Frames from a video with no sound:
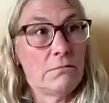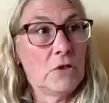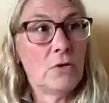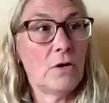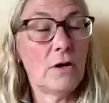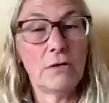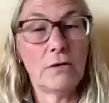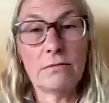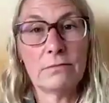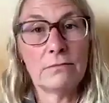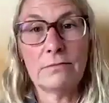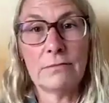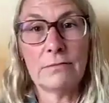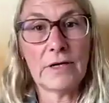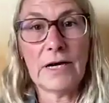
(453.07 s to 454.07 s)
You know,
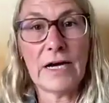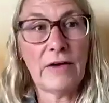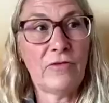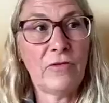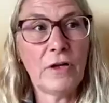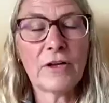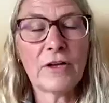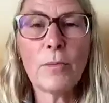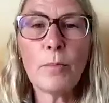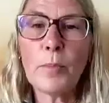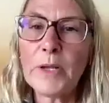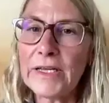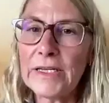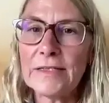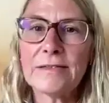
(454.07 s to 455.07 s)
I feel
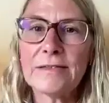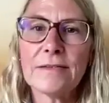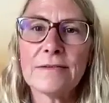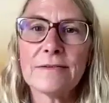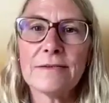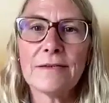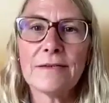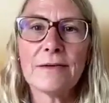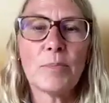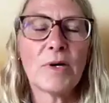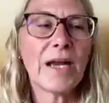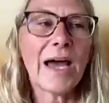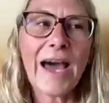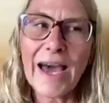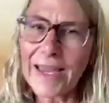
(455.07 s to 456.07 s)
complete,
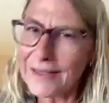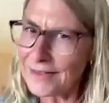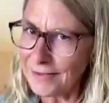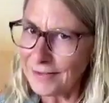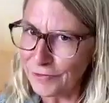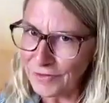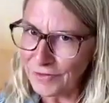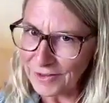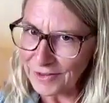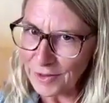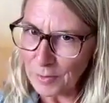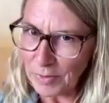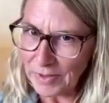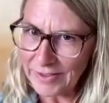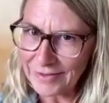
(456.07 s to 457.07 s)
but I didn't feel
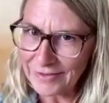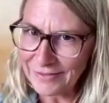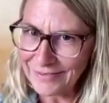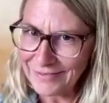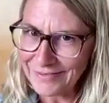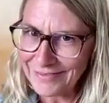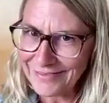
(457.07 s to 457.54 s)
complete.